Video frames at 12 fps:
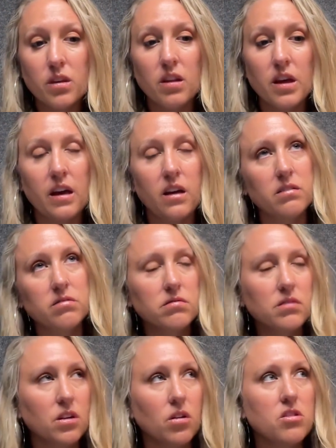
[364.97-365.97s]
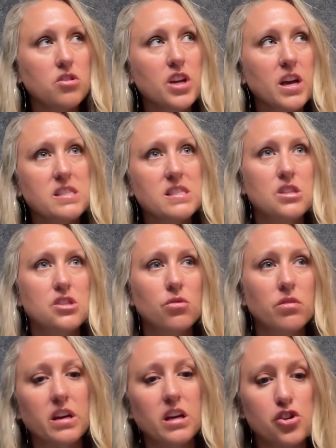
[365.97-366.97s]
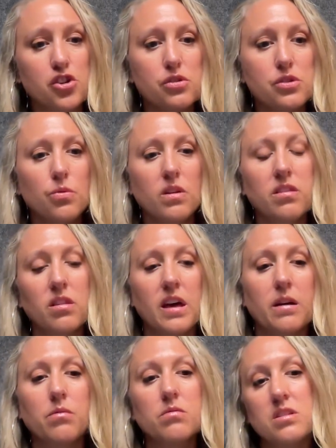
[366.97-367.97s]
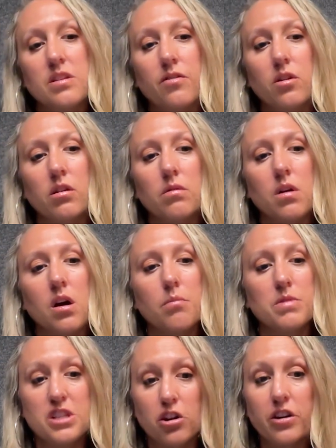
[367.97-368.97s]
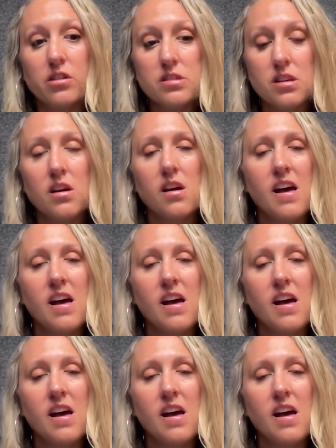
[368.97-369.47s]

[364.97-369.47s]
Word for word: like, you know, she has sensory issues with like different um, materials